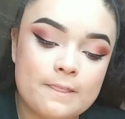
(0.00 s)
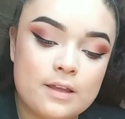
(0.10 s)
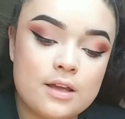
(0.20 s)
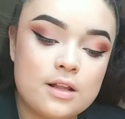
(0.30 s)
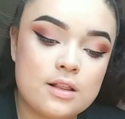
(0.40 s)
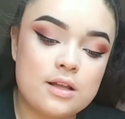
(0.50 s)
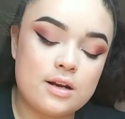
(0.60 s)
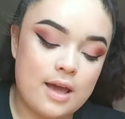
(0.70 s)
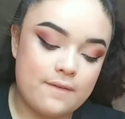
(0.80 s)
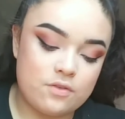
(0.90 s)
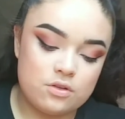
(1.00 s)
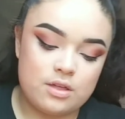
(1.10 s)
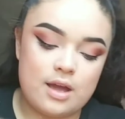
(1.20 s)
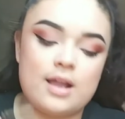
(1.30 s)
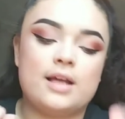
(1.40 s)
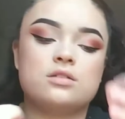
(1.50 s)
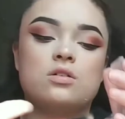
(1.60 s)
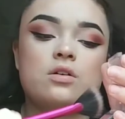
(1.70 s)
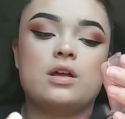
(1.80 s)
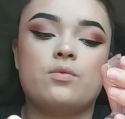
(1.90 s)
And then after that, I like to
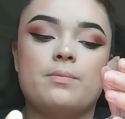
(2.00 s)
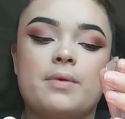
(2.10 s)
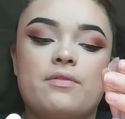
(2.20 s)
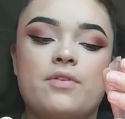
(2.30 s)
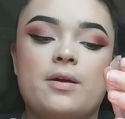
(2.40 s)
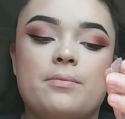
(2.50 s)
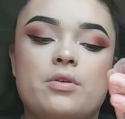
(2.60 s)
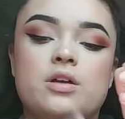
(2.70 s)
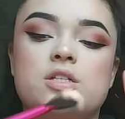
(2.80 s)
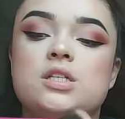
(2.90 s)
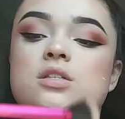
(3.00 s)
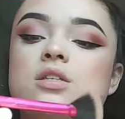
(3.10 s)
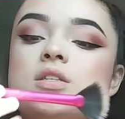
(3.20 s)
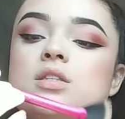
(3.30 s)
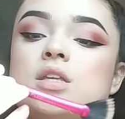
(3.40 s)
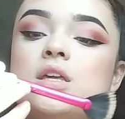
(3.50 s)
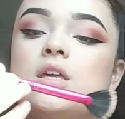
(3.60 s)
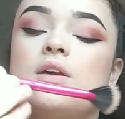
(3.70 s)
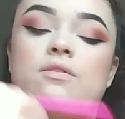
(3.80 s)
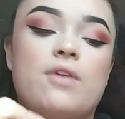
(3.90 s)
go in with my fan brush. This is
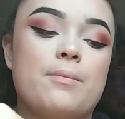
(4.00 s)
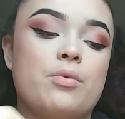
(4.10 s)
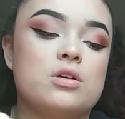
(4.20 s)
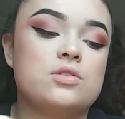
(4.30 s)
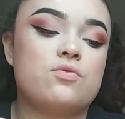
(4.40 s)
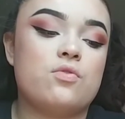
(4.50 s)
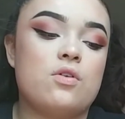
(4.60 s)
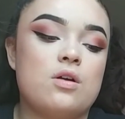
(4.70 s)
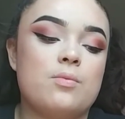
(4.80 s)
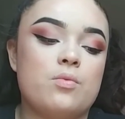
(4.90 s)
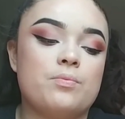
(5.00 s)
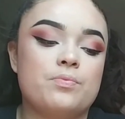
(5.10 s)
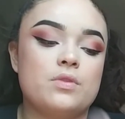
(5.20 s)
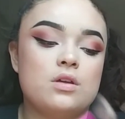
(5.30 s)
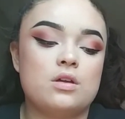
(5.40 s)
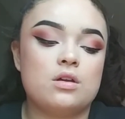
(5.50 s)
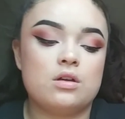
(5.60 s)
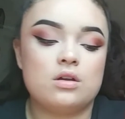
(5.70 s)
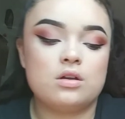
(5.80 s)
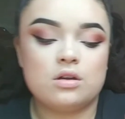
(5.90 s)
the fan brush from
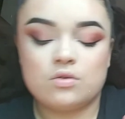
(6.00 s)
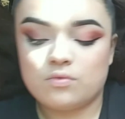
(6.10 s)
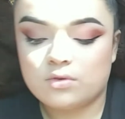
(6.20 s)
Real